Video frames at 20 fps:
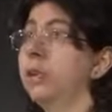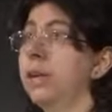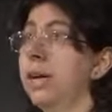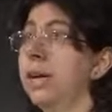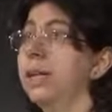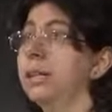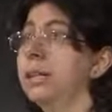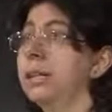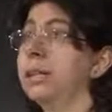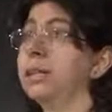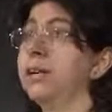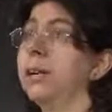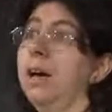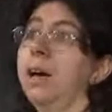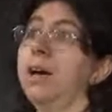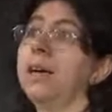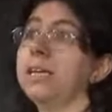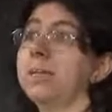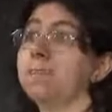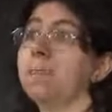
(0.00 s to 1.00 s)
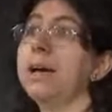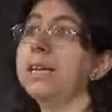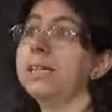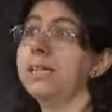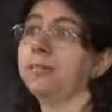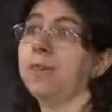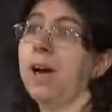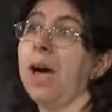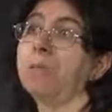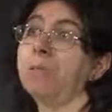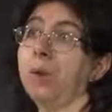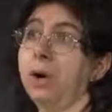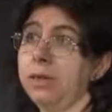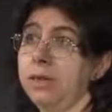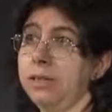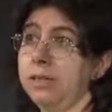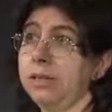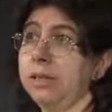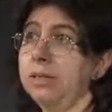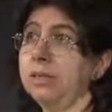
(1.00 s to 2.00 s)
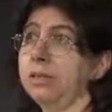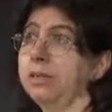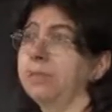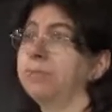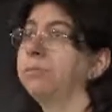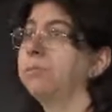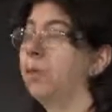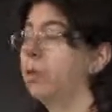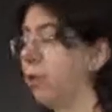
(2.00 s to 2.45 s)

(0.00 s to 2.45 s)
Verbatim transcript: this uh, space of hypotheses,